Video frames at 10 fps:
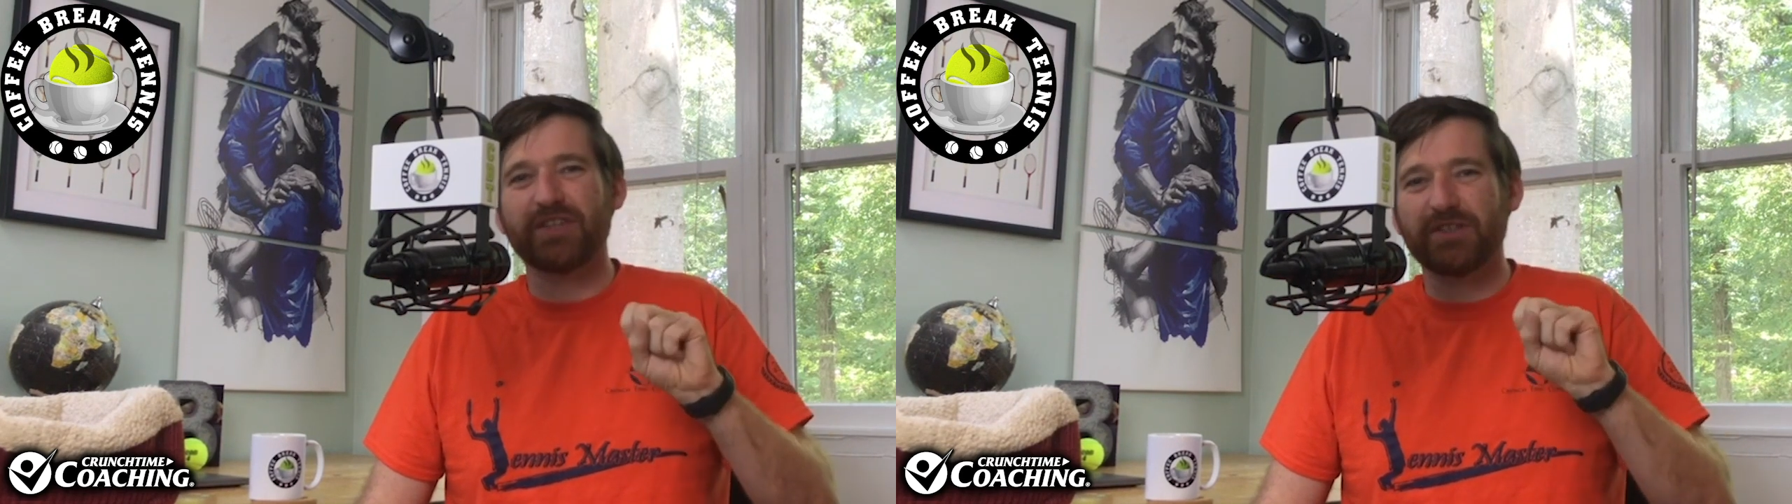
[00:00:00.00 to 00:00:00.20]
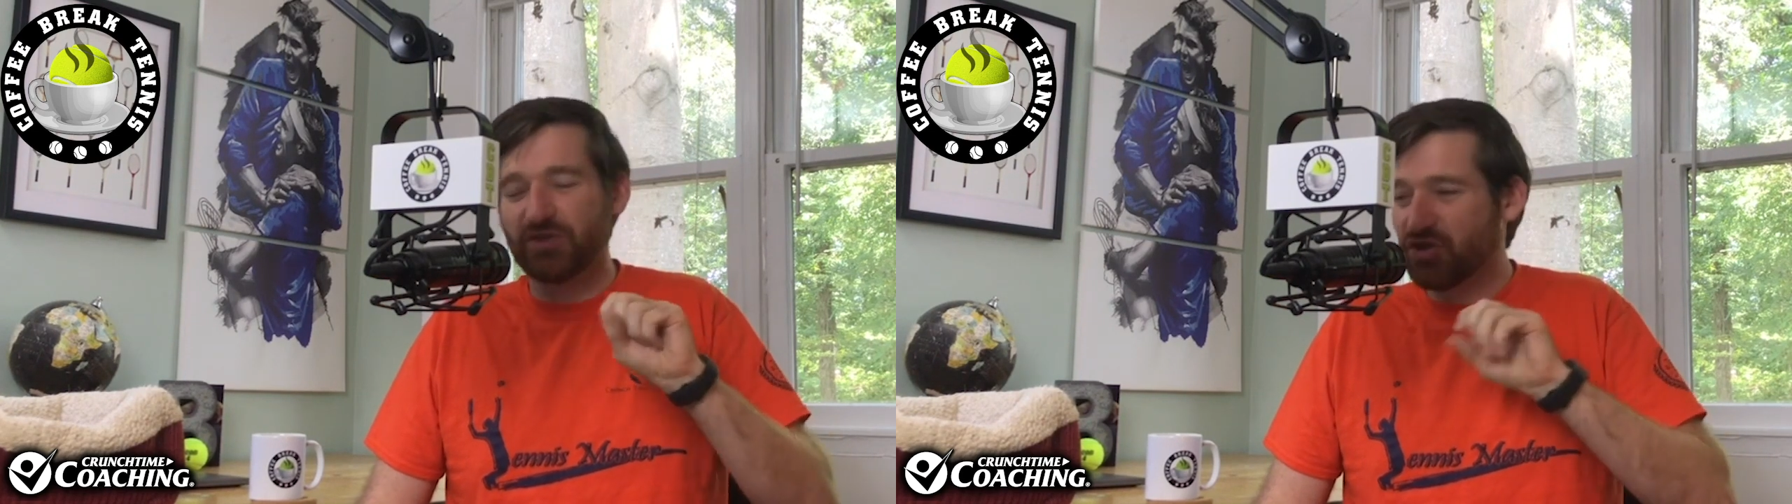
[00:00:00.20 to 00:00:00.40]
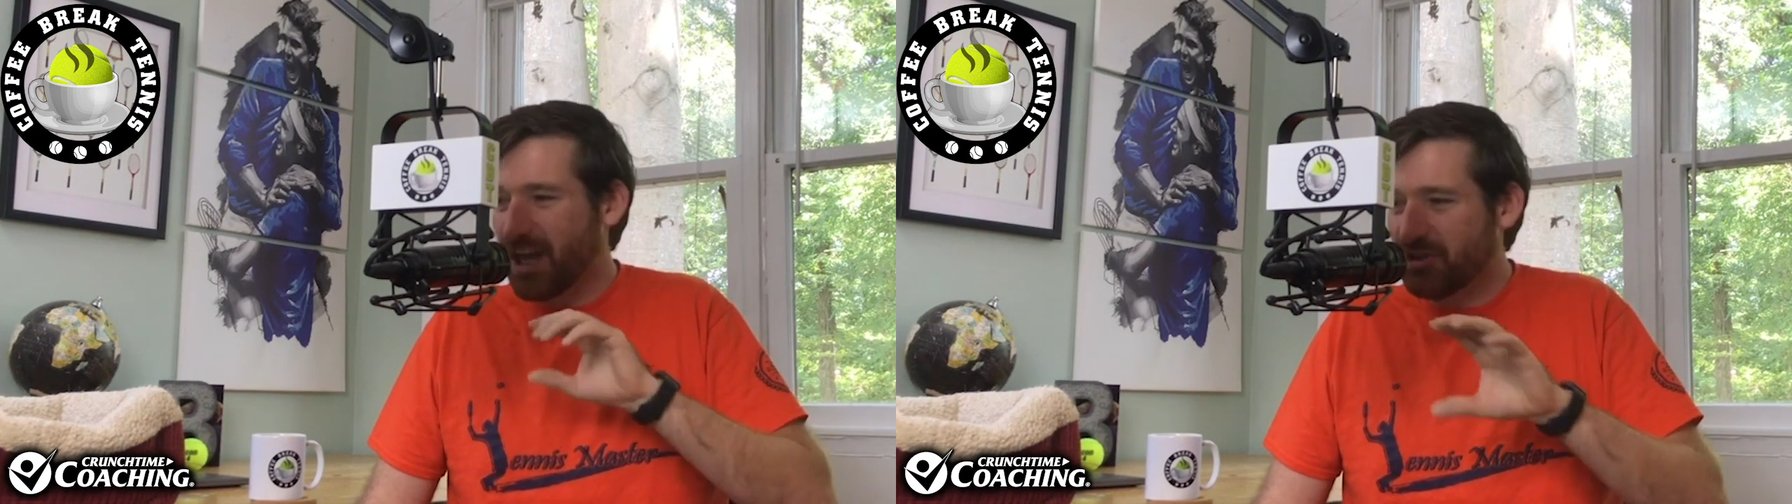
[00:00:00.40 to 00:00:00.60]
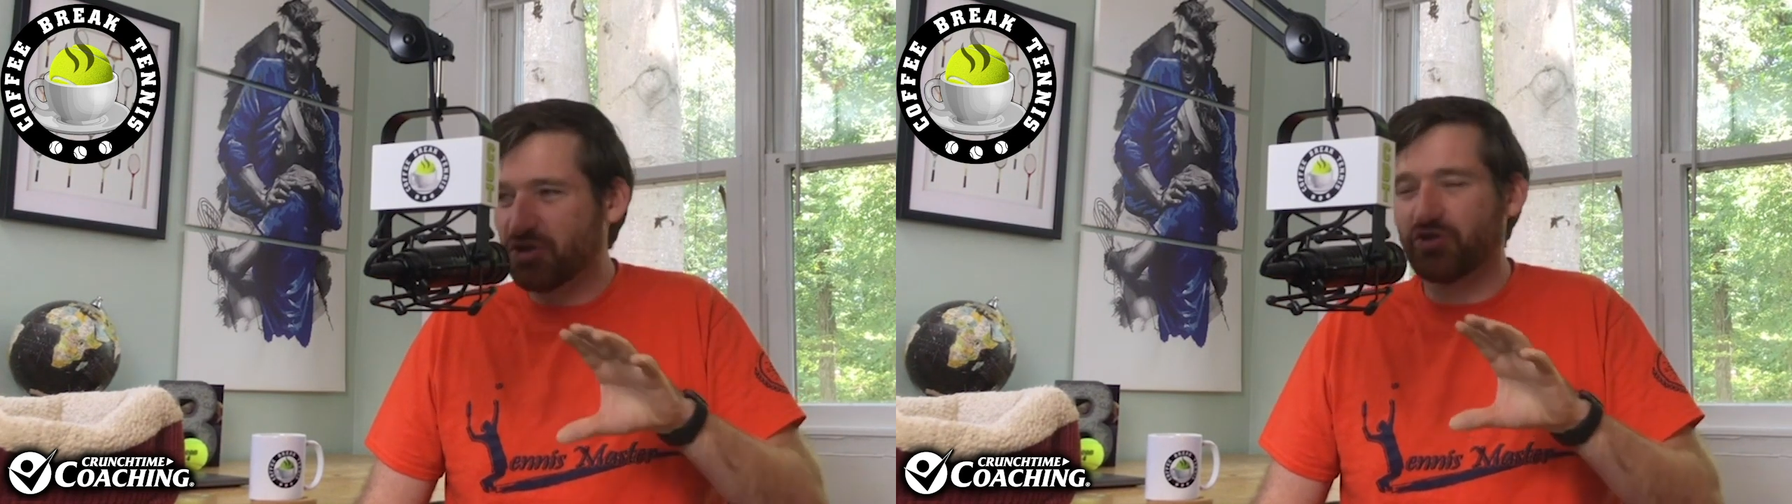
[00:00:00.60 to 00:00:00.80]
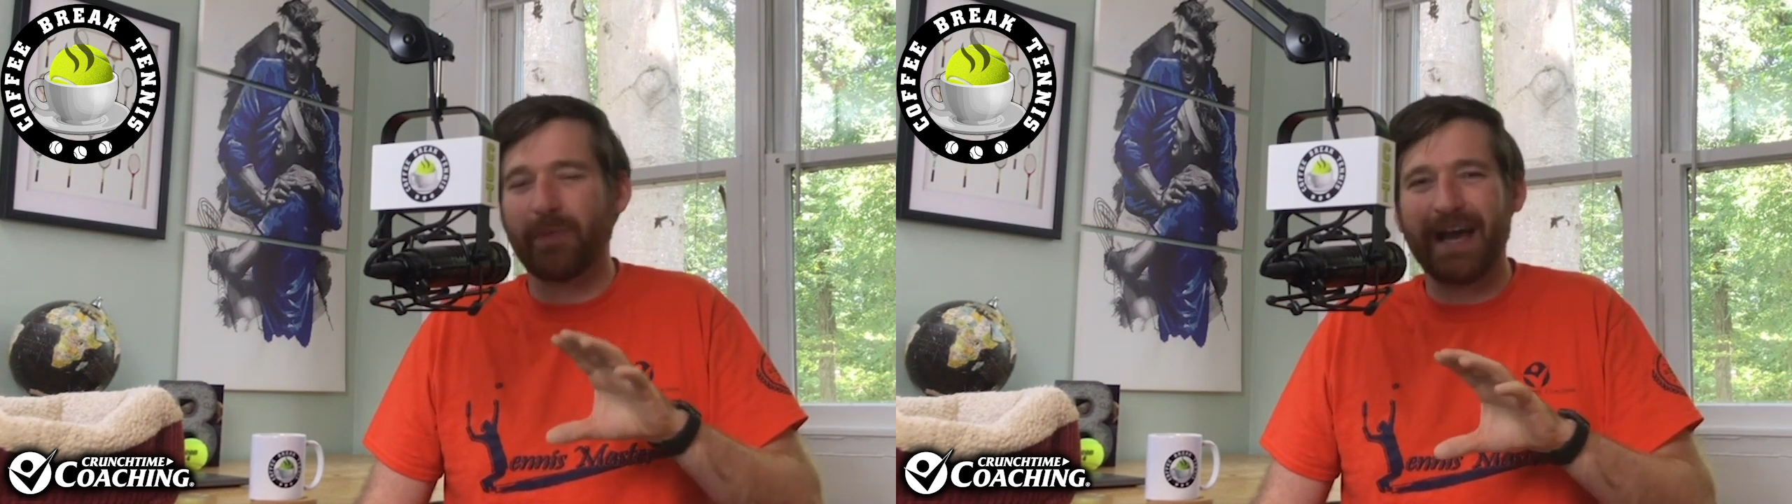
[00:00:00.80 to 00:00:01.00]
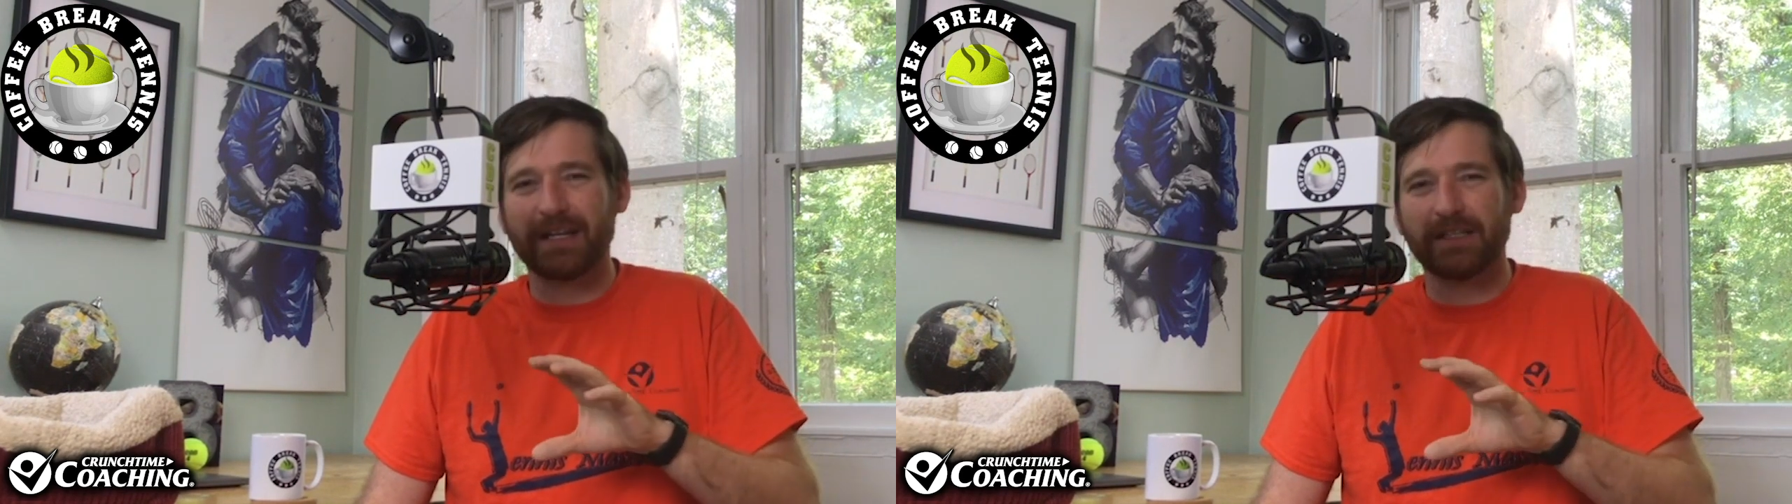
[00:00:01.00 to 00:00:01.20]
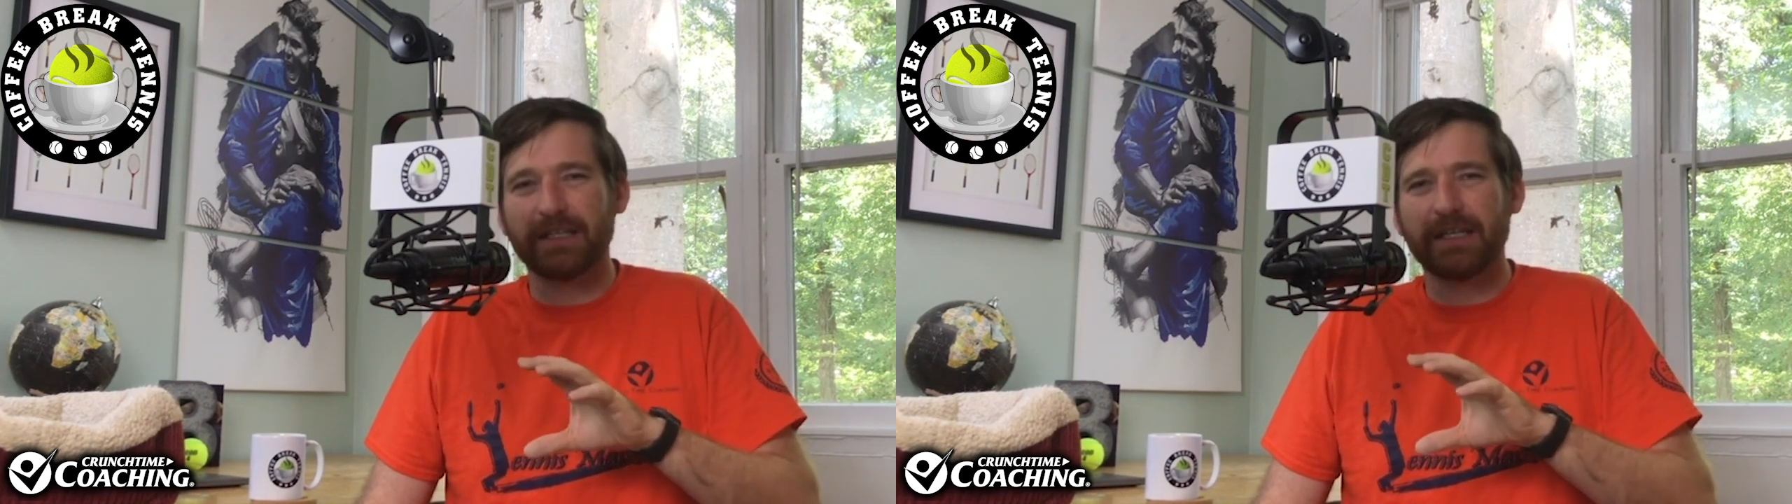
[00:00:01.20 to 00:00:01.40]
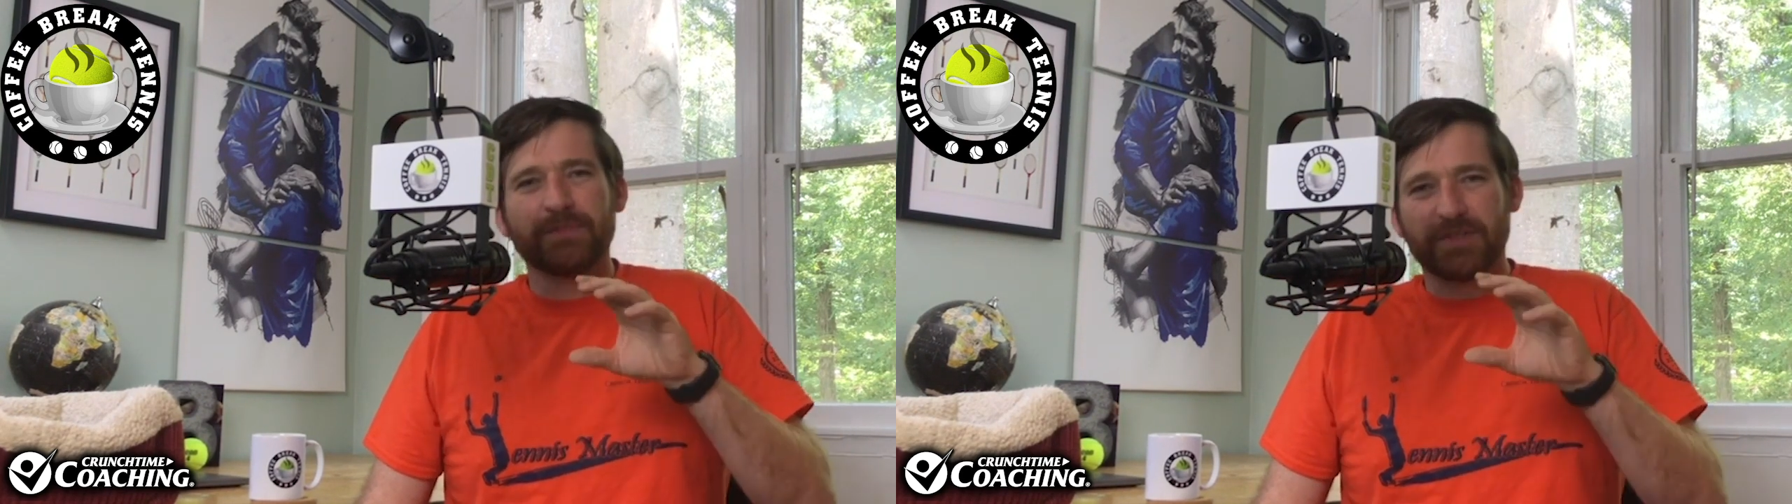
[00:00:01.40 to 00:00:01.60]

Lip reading: it changes dramatically,